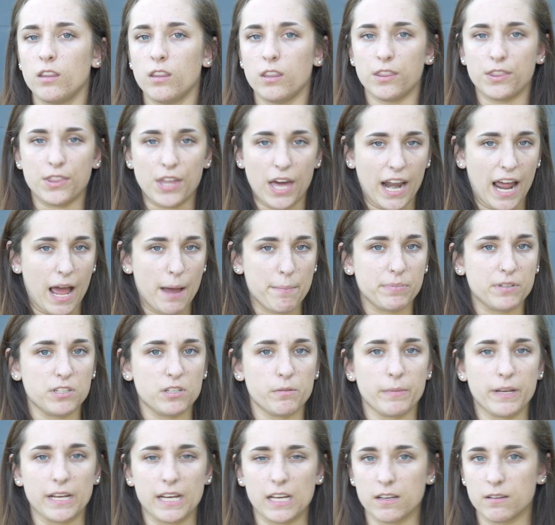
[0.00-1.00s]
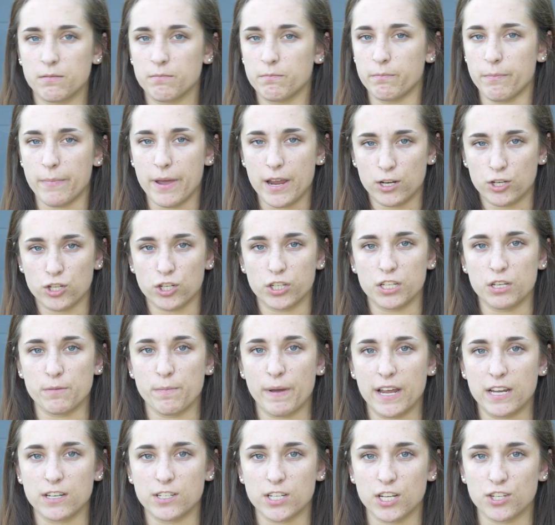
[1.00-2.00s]
That happened to me. Make sure you
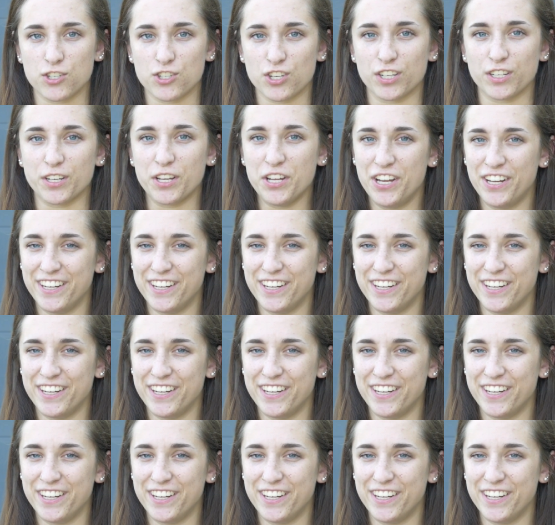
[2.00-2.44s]
pay attention.